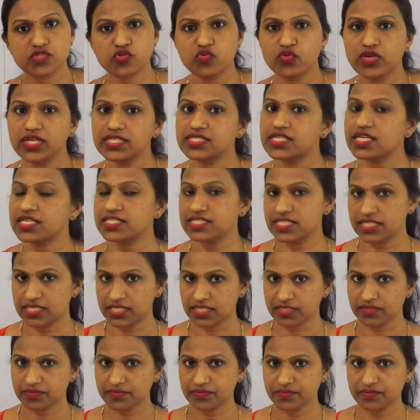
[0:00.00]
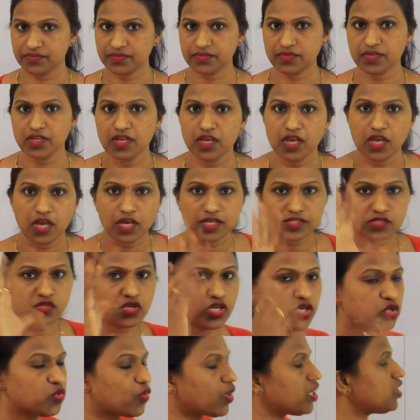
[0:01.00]
students are sitting. So
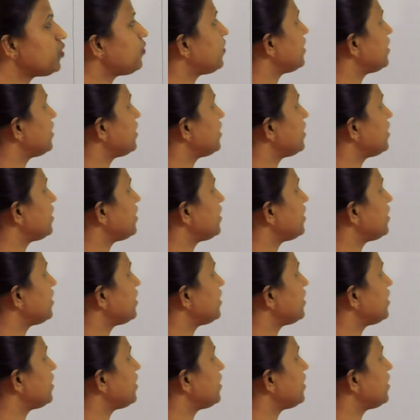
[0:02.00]
in one